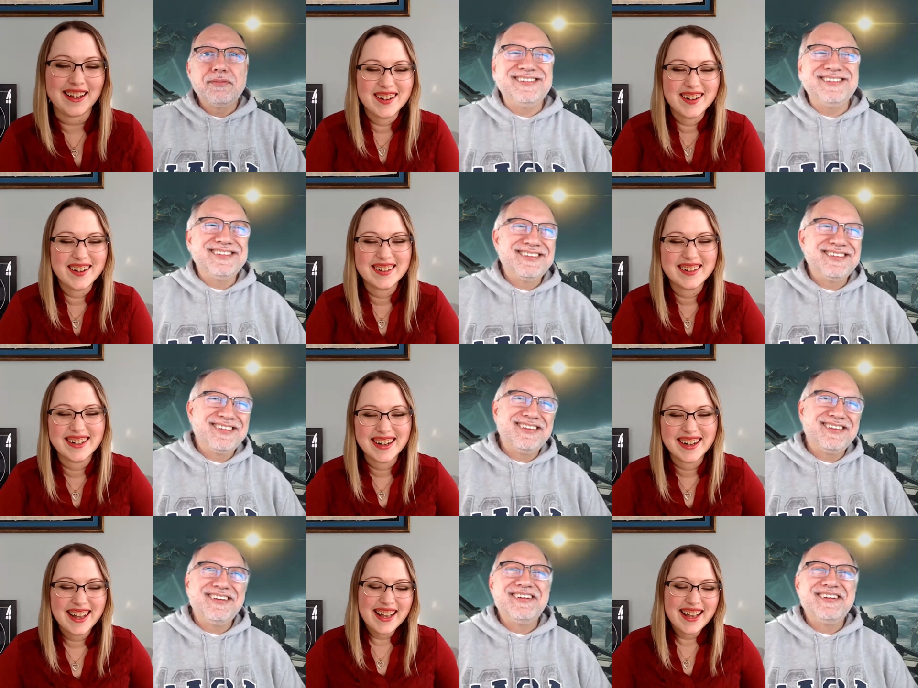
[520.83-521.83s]

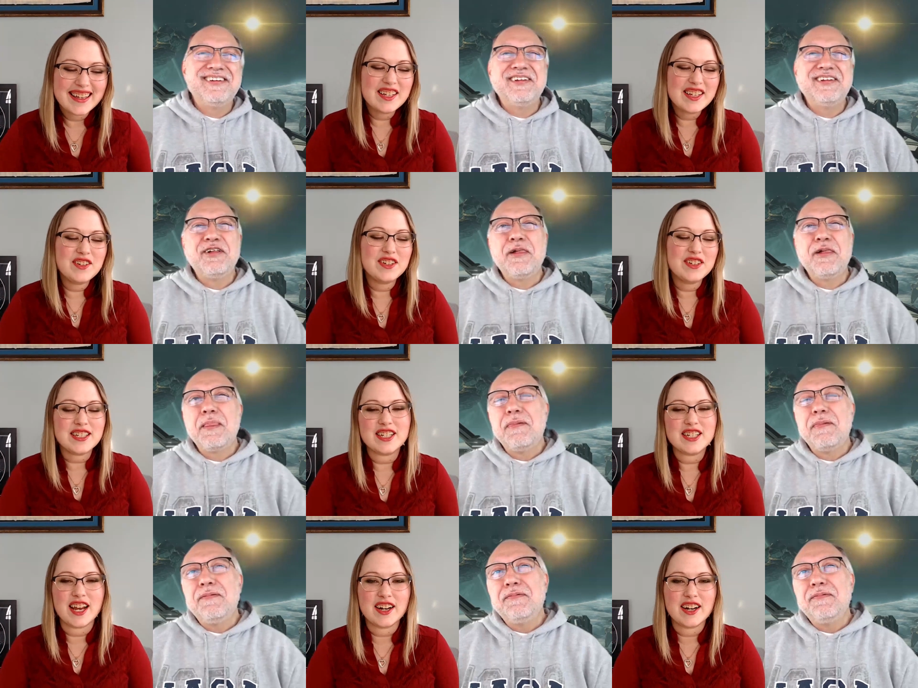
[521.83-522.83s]
Speaker 1: So can you
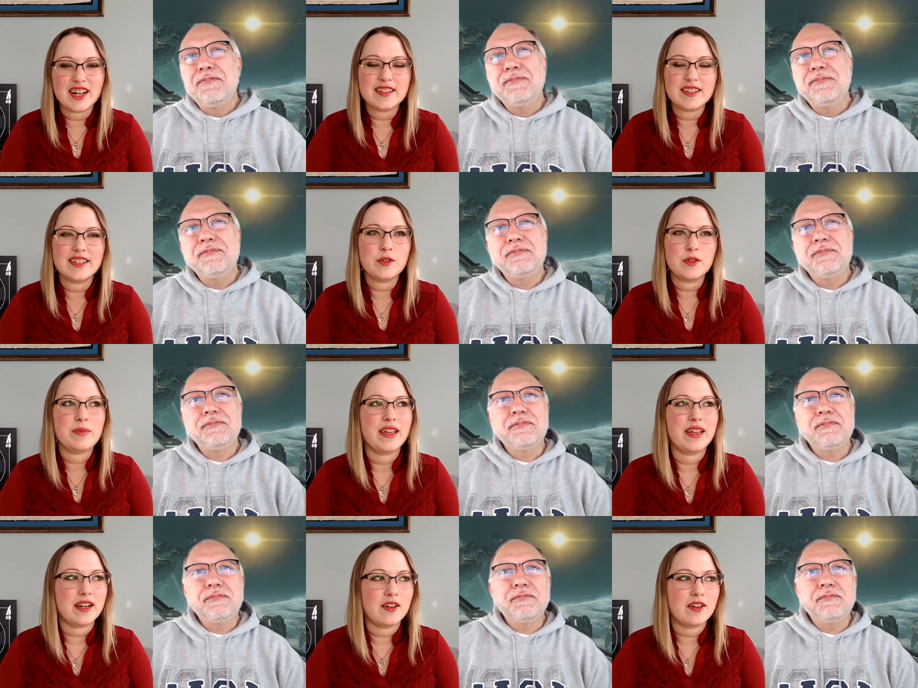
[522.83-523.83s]
just share a
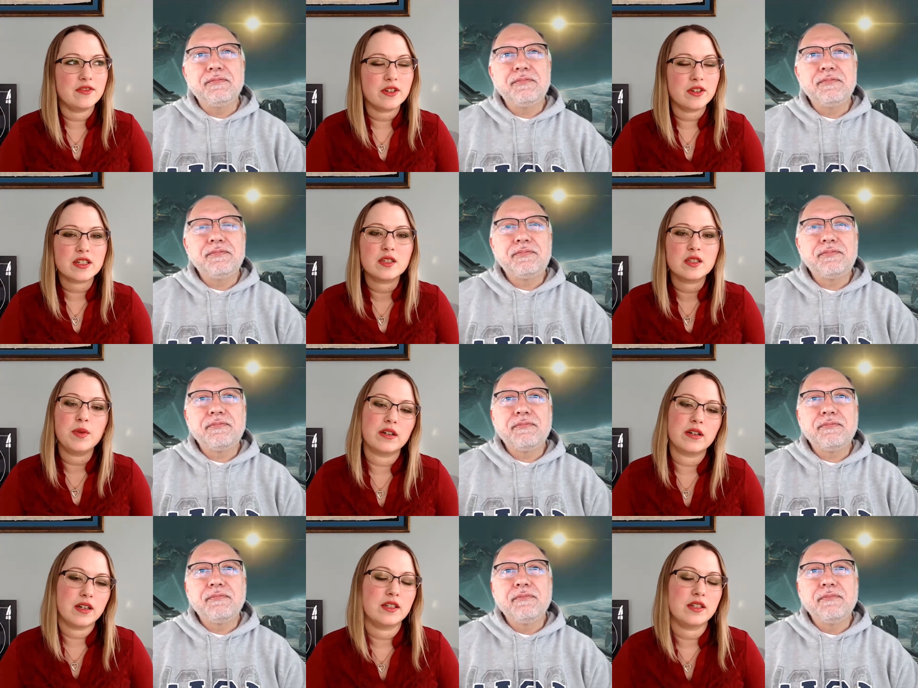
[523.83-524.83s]
little bit of your
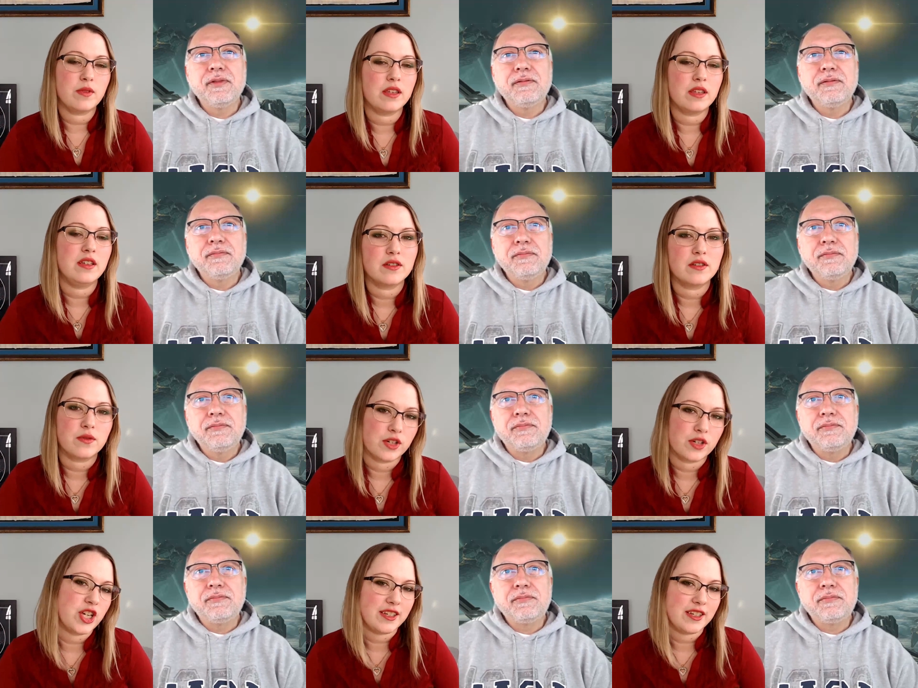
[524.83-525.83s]
experience with
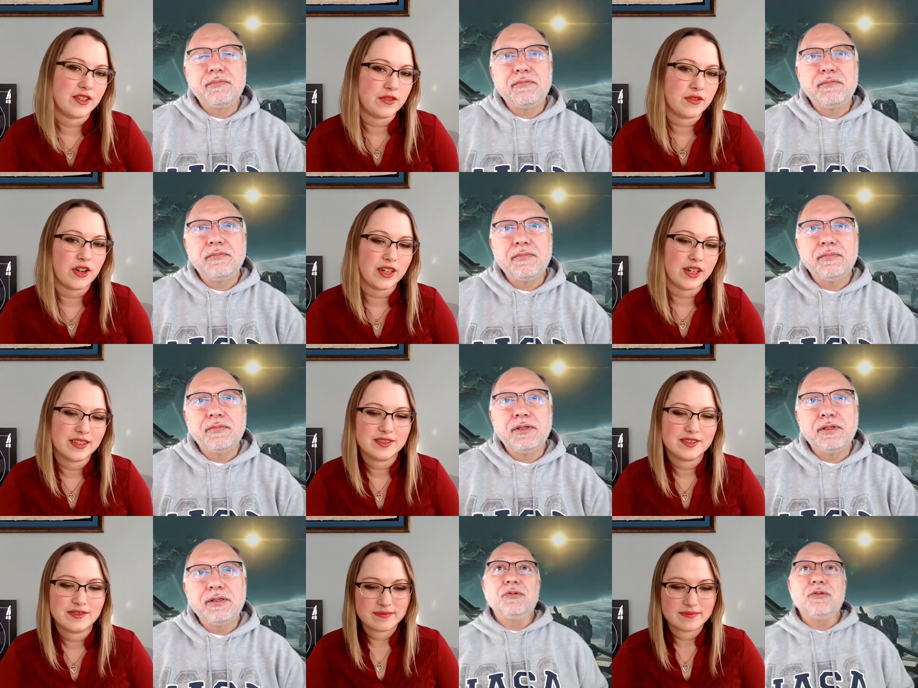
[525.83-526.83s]
Neo4j so
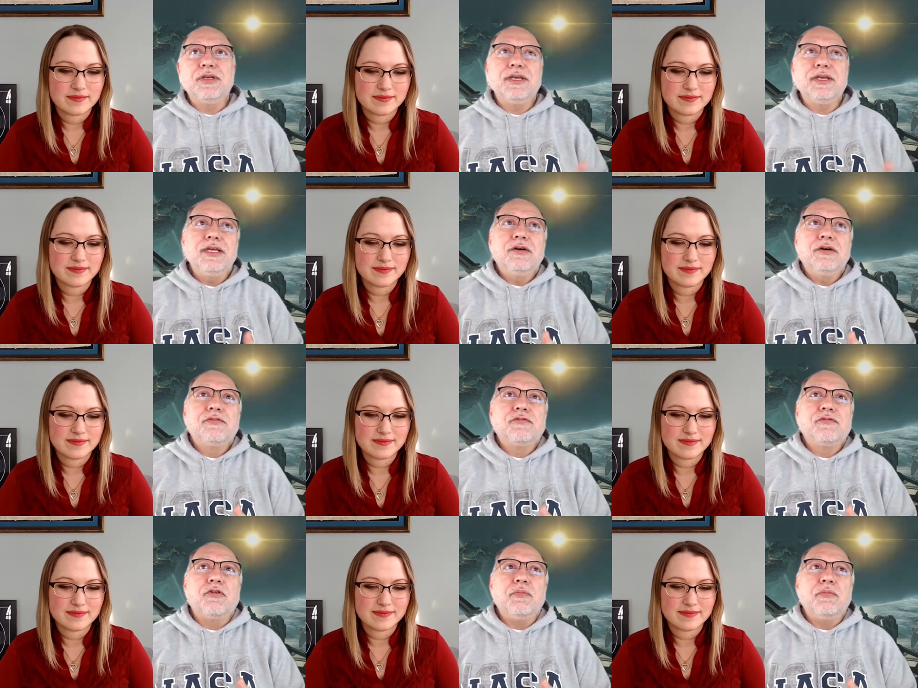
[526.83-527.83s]
far?
Speaker 2: So Neo,
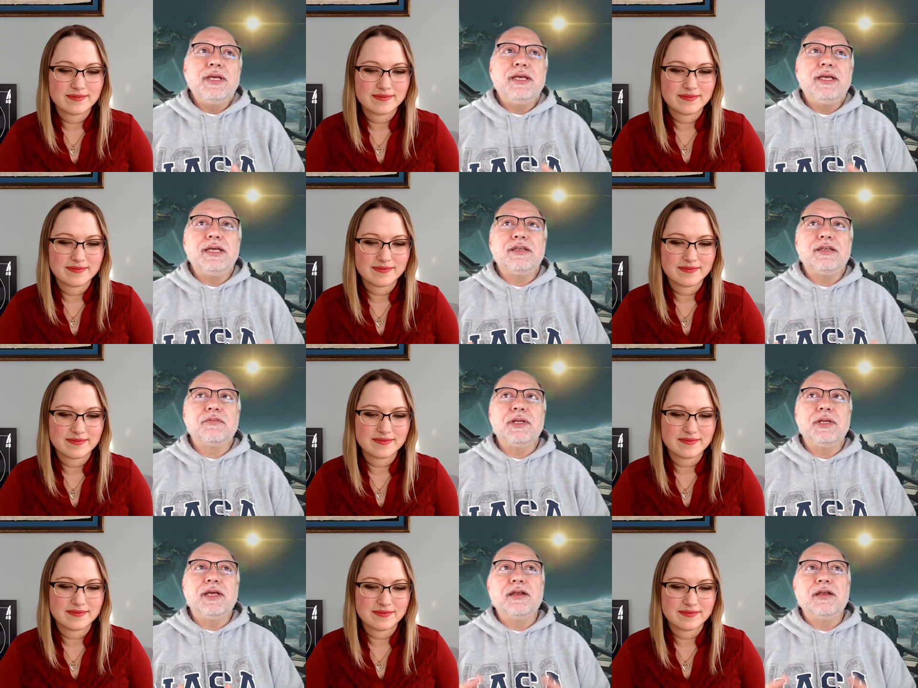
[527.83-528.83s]
for me, it's
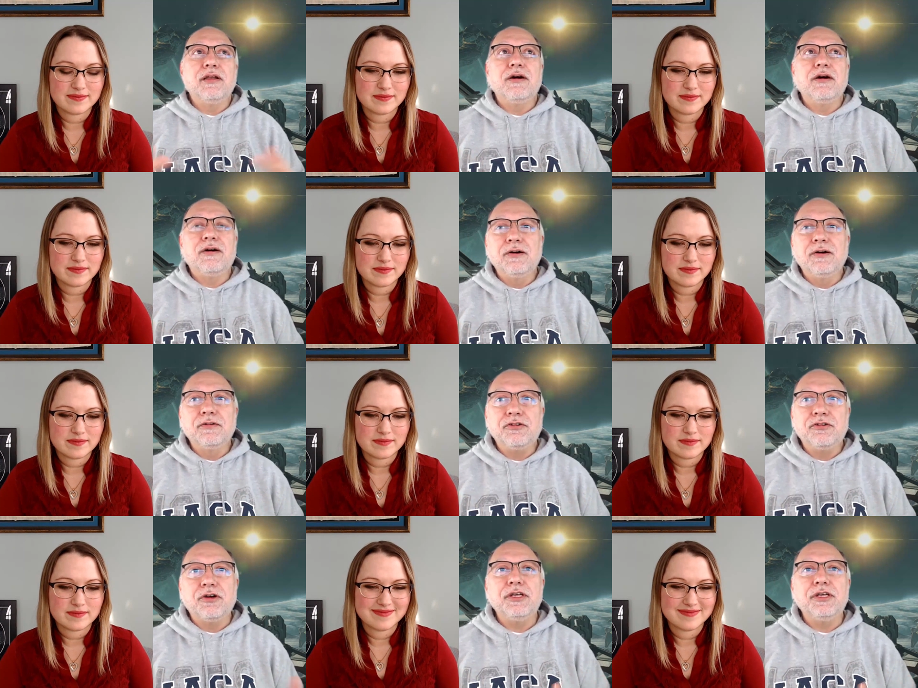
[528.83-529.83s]
been a
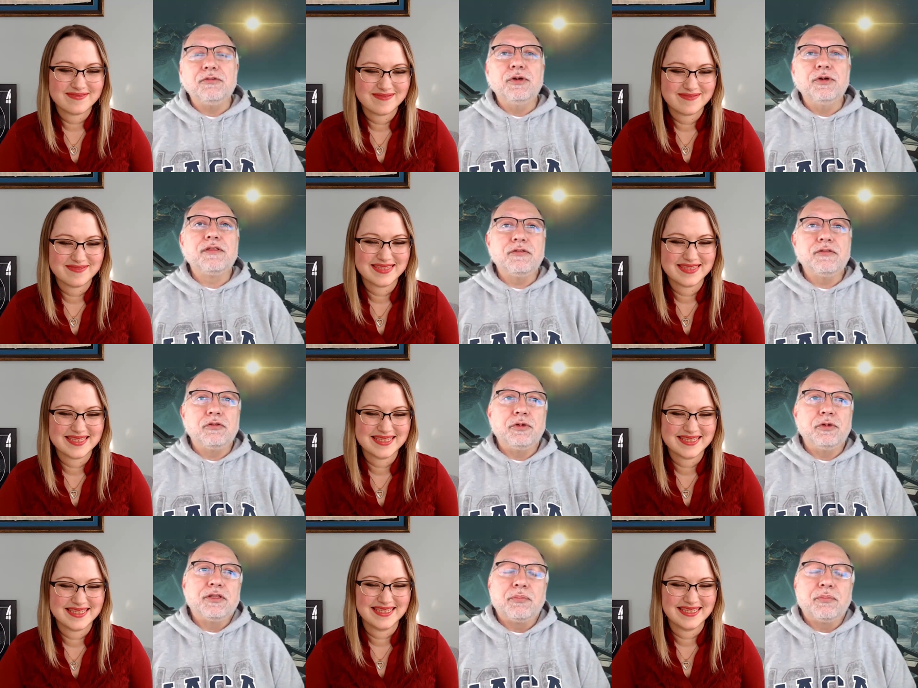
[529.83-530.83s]
long journey with
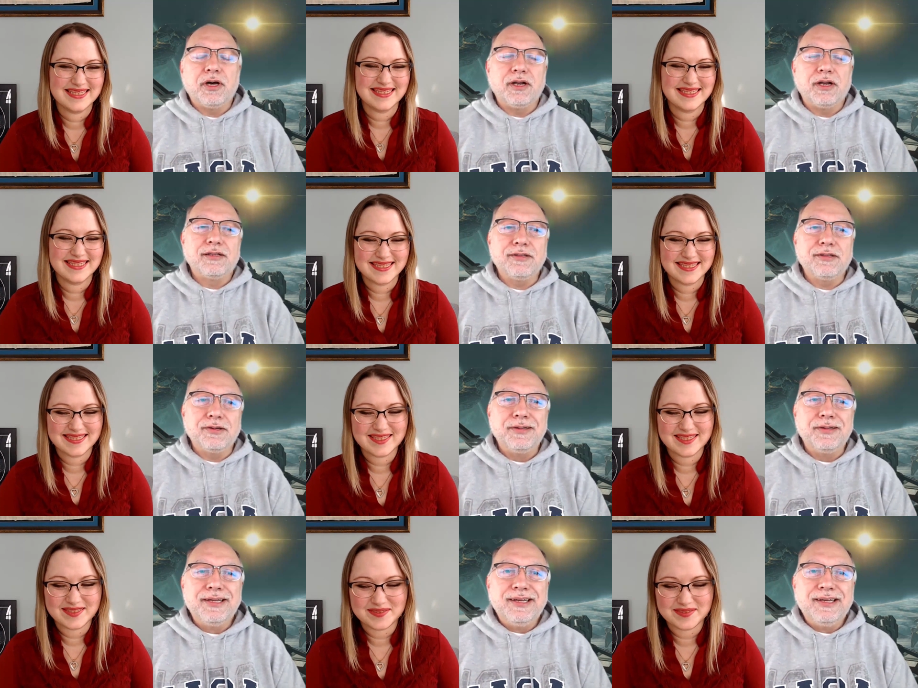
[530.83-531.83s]
the product.
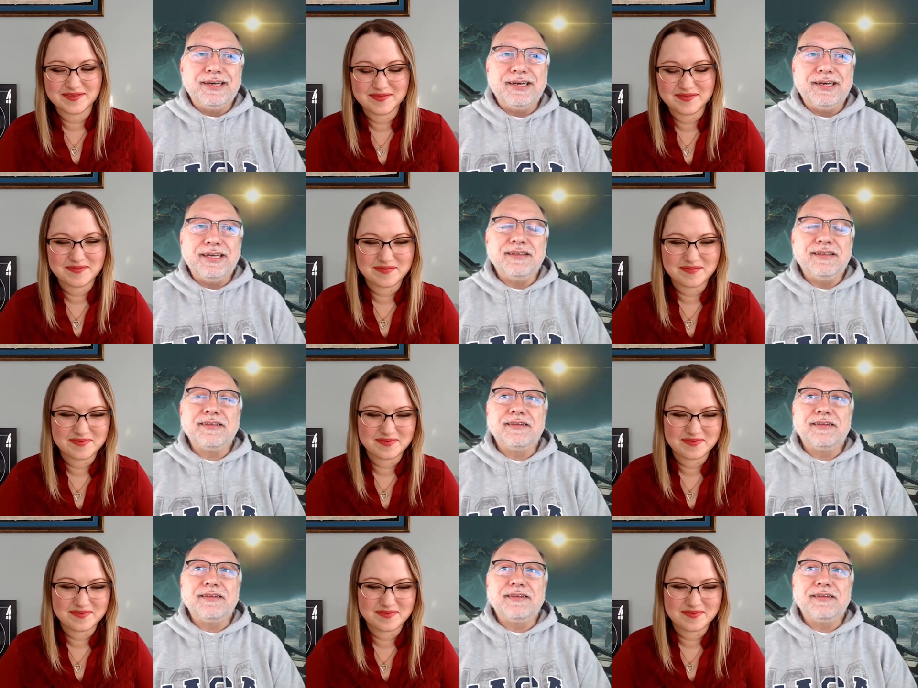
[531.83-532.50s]
So in the